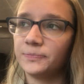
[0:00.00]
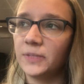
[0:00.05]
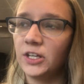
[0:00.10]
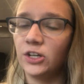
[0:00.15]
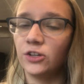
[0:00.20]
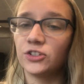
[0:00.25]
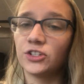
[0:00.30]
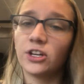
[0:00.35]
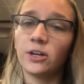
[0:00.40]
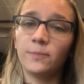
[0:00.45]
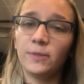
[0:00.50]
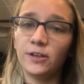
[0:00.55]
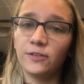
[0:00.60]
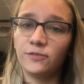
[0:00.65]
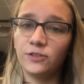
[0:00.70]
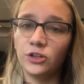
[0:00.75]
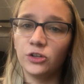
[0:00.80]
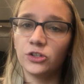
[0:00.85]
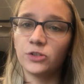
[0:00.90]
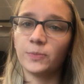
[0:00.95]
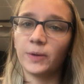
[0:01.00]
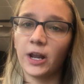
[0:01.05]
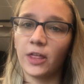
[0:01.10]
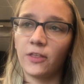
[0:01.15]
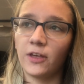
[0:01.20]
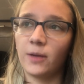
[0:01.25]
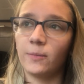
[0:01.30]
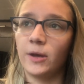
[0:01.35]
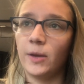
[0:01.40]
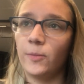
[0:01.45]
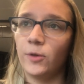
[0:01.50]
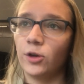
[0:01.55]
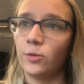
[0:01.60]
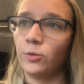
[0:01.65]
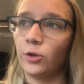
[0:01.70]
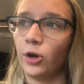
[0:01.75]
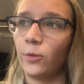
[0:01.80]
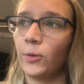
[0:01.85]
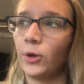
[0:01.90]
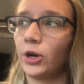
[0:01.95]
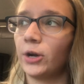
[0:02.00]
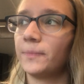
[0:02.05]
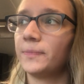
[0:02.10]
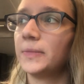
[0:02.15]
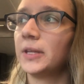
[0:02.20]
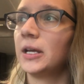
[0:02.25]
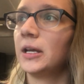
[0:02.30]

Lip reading: He goes, could be a fuse, but I think it might be your blower motor.